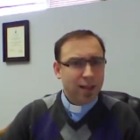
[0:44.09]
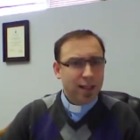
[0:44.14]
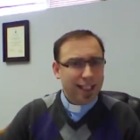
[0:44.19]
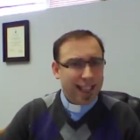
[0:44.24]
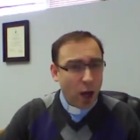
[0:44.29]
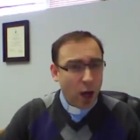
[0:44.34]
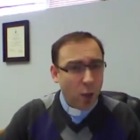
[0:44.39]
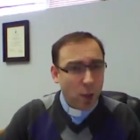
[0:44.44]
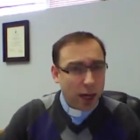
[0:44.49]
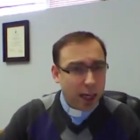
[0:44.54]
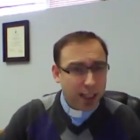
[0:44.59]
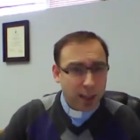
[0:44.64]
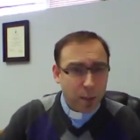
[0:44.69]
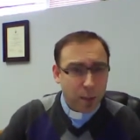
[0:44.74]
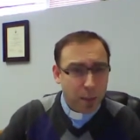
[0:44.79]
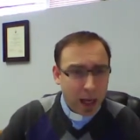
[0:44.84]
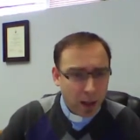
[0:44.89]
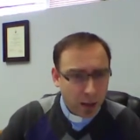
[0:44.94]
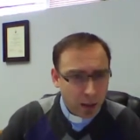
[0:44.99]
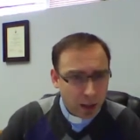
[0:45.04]
Is that what it's
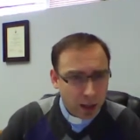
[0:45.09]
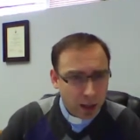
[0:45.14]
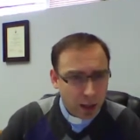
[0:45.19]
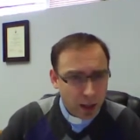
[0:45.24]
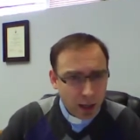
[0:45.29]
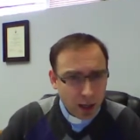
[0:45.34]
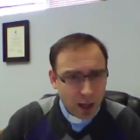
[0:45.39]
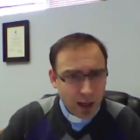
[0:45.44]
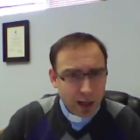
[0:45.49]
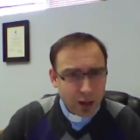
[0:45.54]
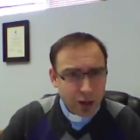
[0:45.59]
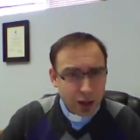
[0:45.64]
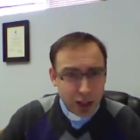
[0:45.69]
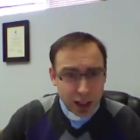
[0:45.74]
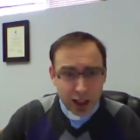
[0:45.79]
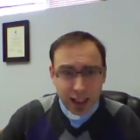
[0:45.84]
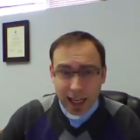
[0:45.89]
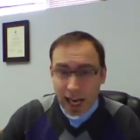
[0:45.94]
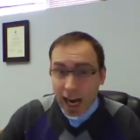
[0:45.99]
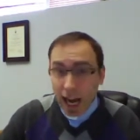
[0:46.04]
about?
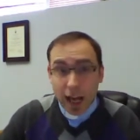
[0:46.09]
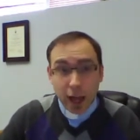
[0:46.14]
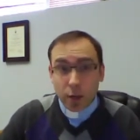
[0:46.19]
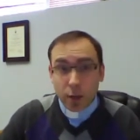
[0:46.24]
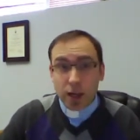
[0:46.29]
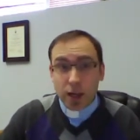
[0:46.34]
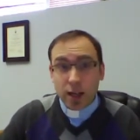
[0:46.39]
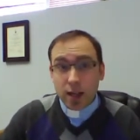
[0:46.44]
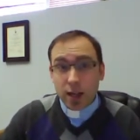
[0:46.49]
Just gathering